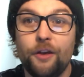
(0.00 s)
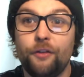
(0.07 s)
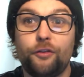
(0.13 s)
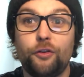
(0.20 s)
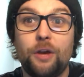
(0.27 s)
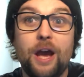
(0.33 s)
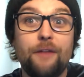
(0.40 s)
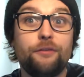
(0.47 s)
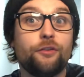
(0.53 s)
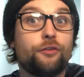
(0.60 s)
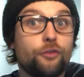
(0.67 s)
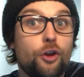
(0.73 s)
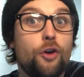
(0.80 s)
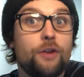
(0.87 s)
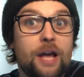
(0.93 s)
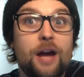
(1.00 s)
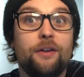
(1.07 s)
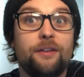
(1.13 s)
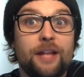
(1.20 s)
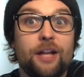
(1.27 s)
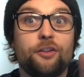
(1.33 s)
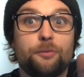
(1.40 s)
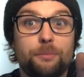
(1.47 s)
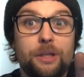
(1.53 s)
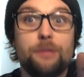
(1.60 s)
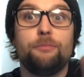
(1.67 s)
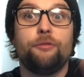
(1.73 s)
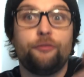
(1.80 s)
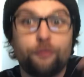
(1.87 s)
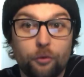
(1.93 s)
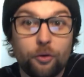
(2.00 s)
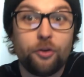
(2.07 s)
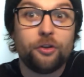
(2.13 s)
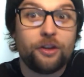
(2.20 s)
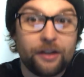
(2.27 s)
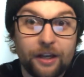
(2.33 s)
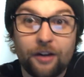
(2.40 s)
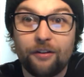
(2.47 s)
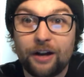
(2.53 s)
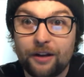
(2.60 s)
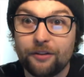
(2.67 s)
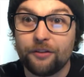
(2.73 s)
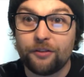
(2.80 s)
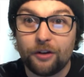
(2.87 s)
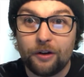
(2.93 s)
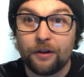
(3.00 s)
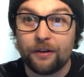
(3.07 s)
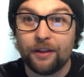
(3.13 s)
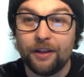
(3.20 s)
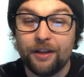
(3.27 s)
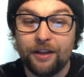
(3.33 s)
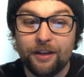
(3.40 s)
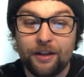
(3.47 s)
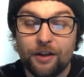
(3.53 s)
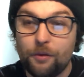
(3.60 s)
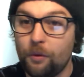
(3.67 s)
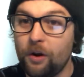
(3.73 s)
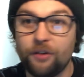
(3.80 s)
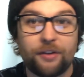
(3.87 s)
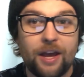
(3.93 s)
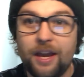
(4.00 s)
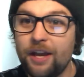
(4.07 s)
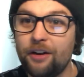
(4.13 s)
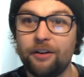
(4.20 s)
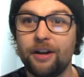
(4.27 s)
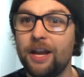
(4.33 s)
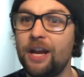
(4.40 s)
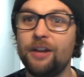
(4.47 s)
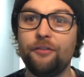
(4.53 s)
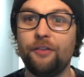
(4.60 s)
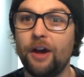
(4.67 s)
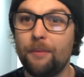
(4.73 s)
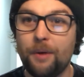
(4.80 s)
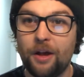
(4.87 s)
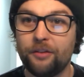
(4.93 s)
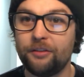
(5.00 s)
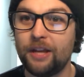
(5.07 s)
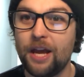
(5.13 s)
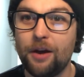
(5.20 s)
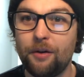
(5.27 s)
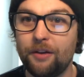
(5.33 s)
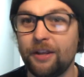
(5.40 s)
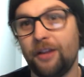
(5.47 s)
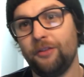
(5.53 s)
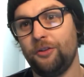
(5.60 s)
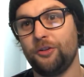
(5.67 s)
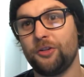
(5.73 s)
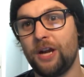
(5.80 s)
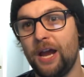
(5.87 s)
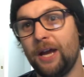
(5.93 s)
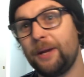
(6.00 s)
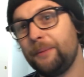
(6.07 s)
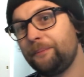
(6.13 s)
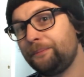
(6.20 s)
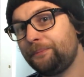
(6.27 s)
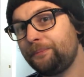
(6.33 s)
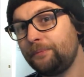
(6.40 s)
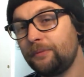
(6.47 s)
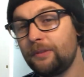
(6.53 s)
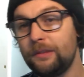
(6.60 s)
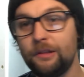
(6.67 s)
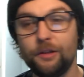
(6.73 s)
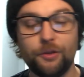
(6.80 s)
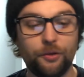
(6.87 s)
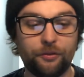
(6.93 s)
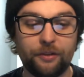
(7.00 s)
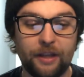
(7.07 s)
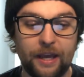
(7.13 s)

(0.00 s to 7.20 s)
So you have to slow down to that speed before you can get around the turn. Whereas I enter at 85 miles an hour at that little track using the